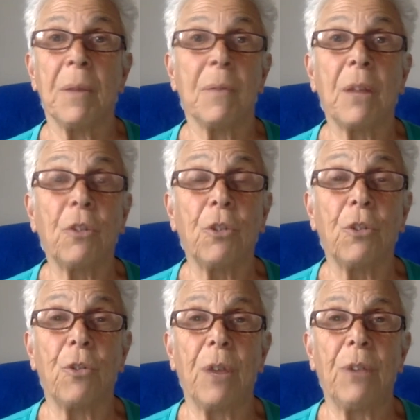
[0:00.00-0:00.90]
that's your
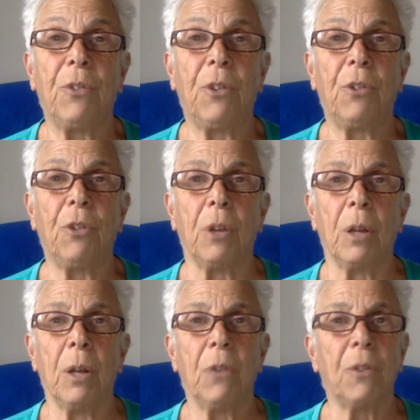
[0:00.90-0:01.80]
transition.
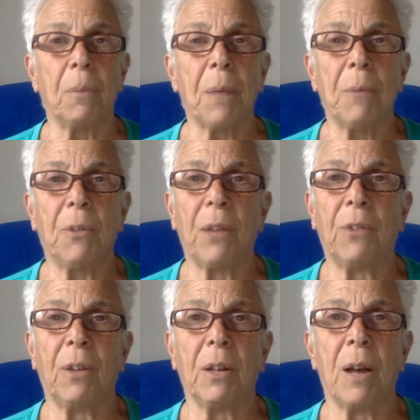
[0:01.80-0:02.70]
Sometimes that's
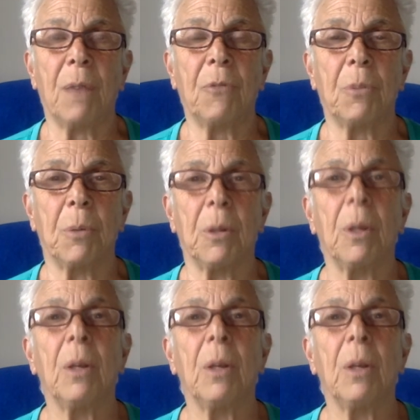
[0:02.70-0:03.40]
uncomfortable.